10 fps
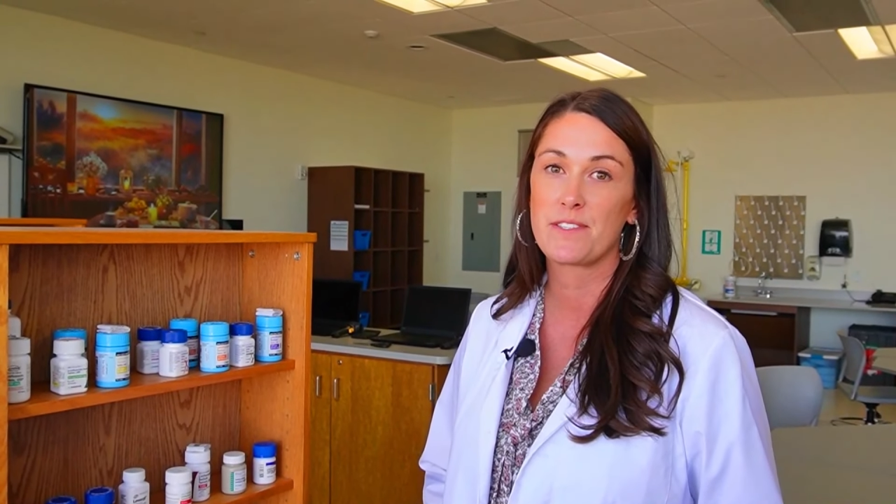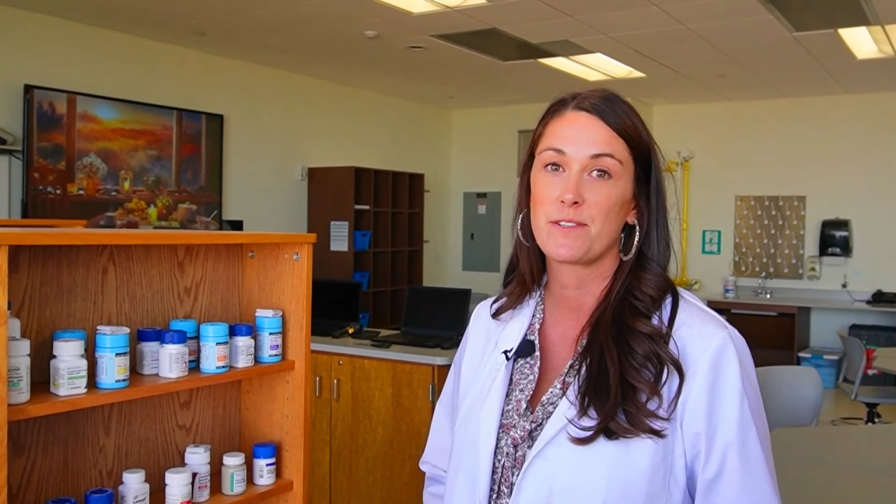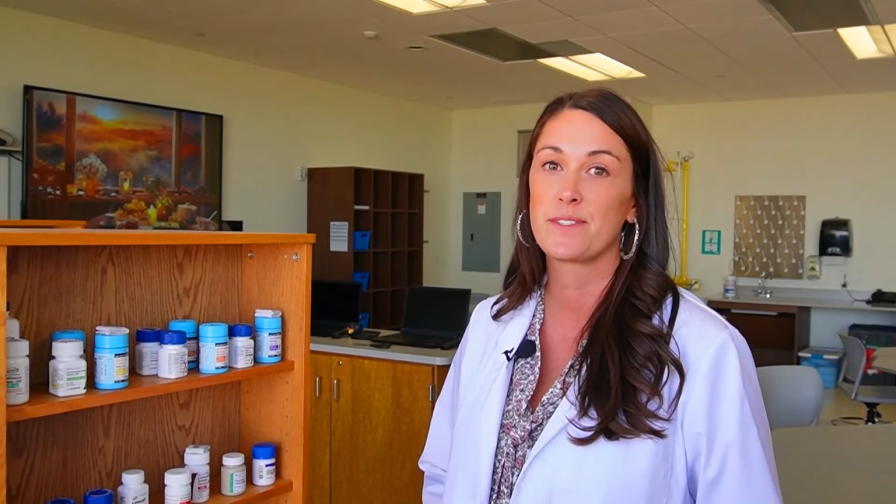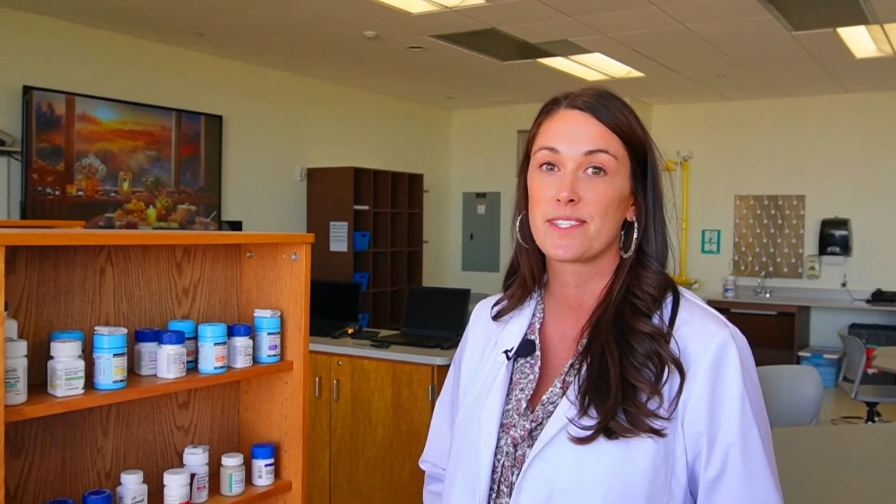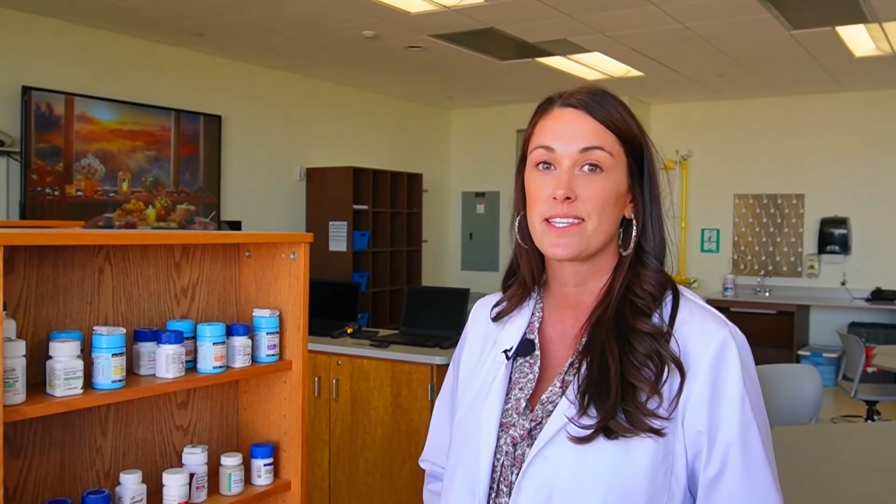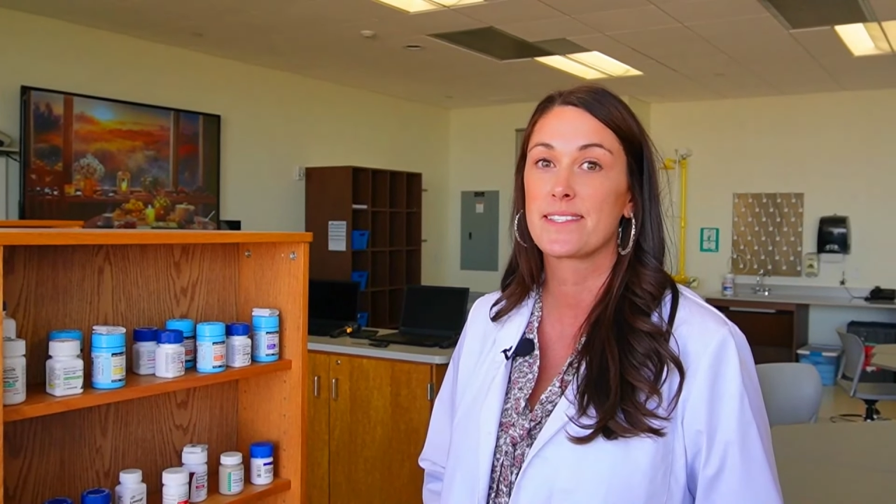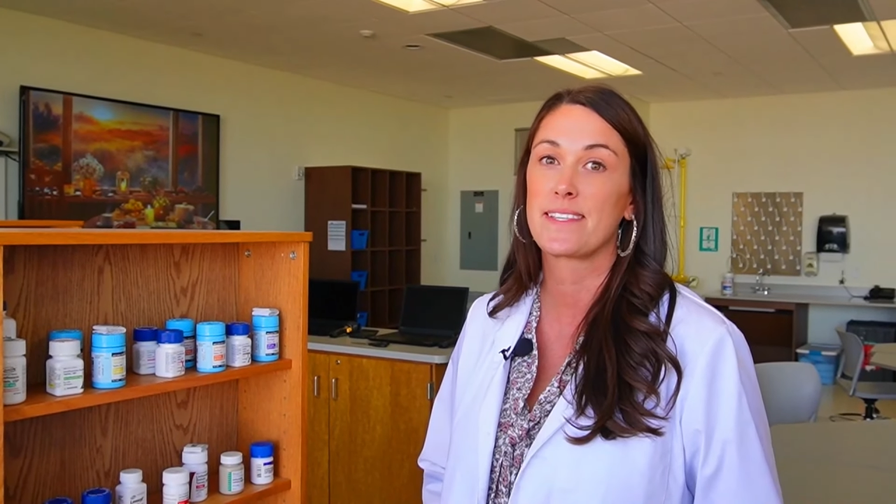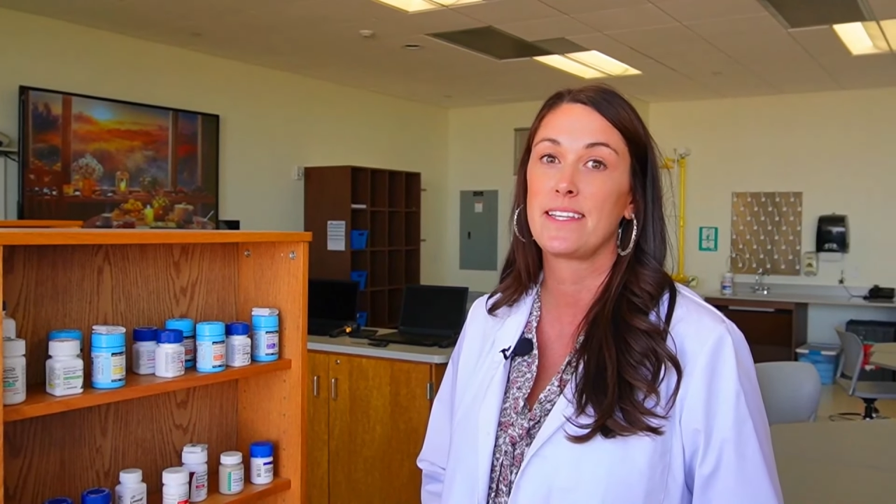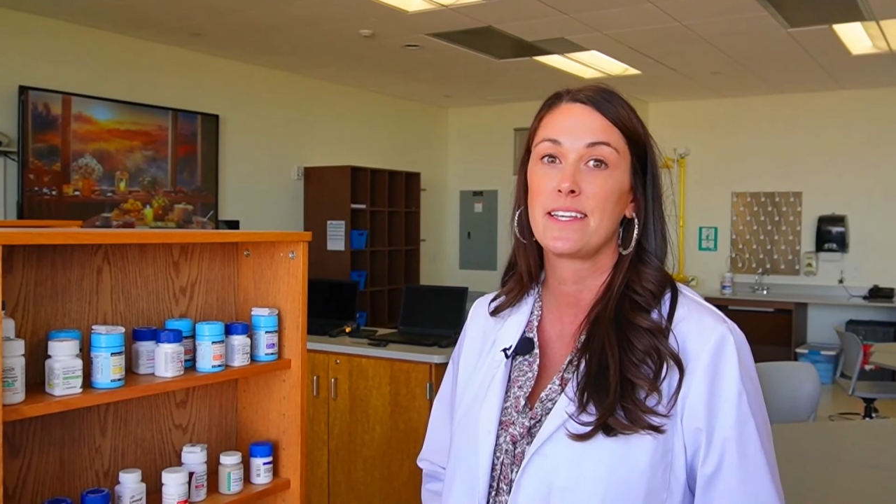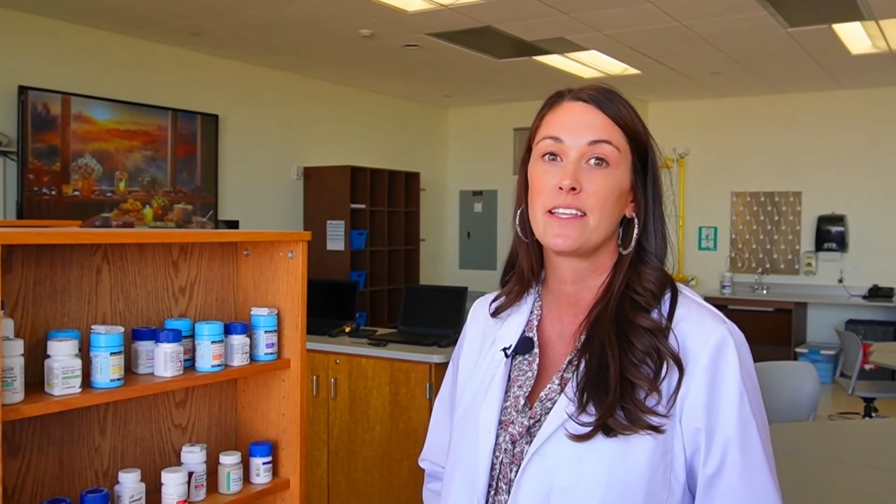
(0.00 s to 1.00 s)
students
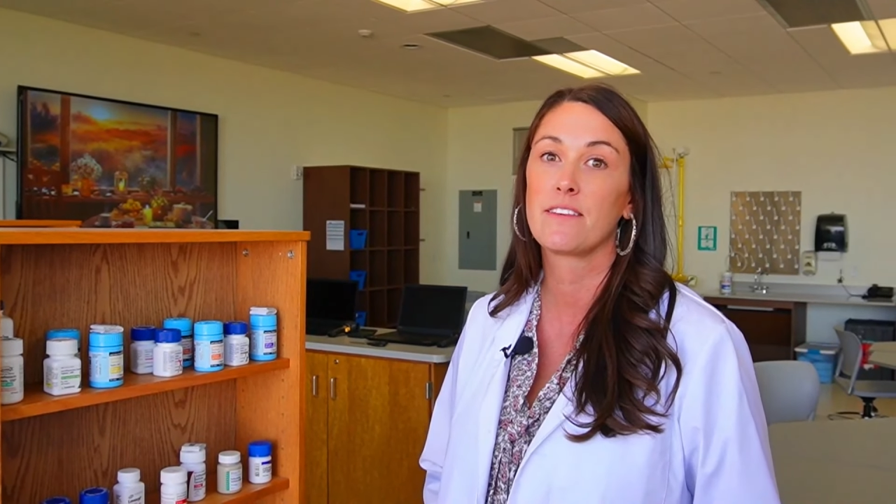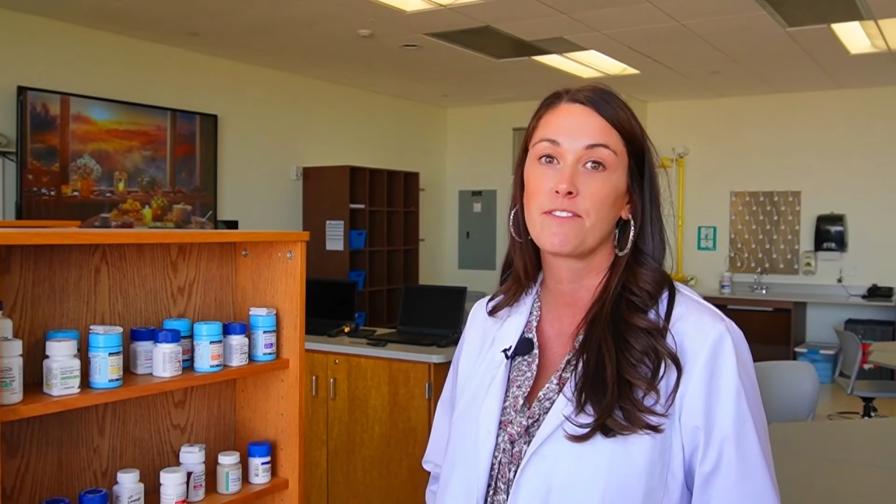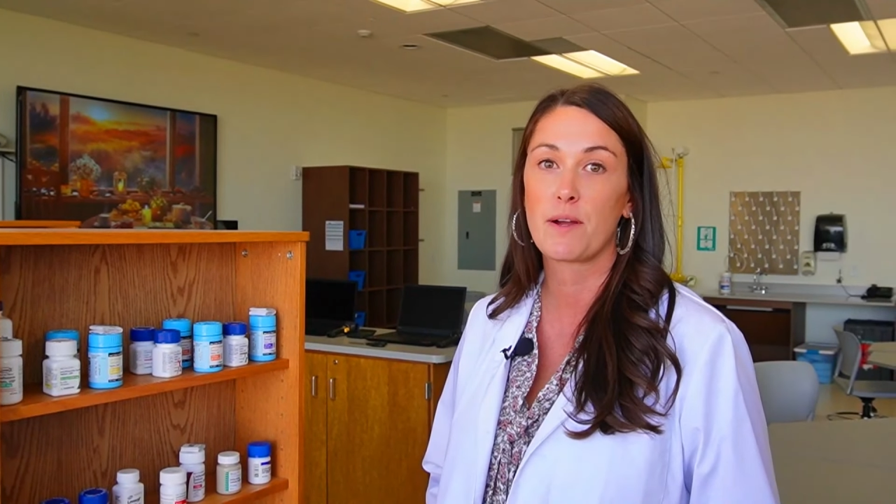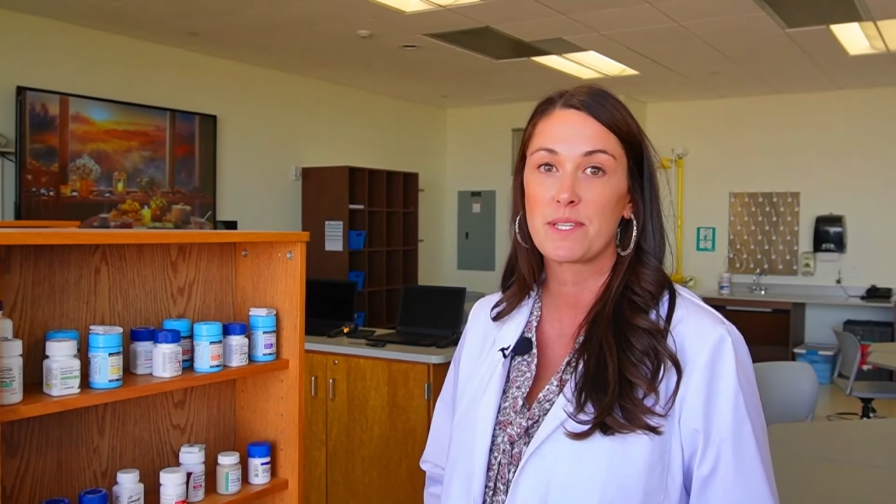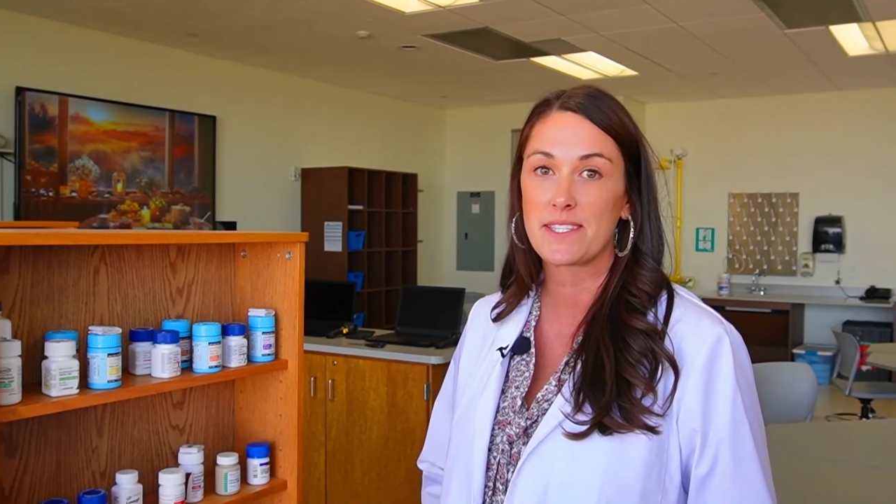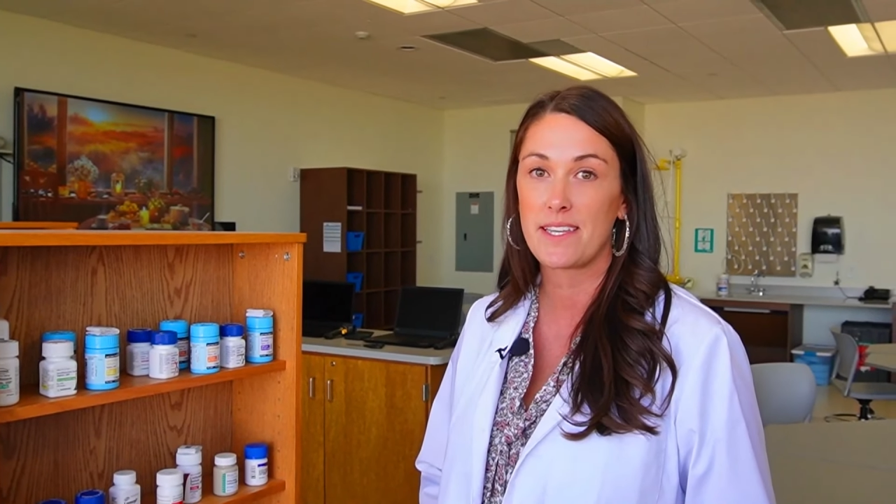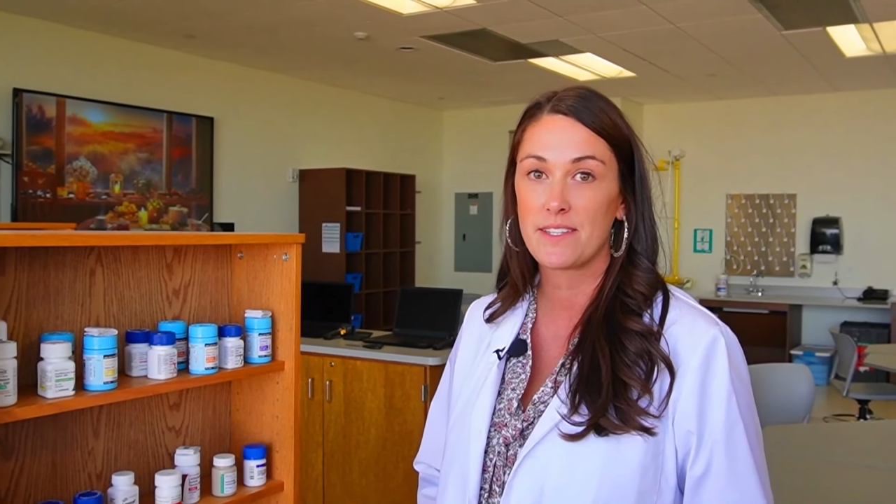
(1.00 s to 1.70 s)
succeed in the pharmacy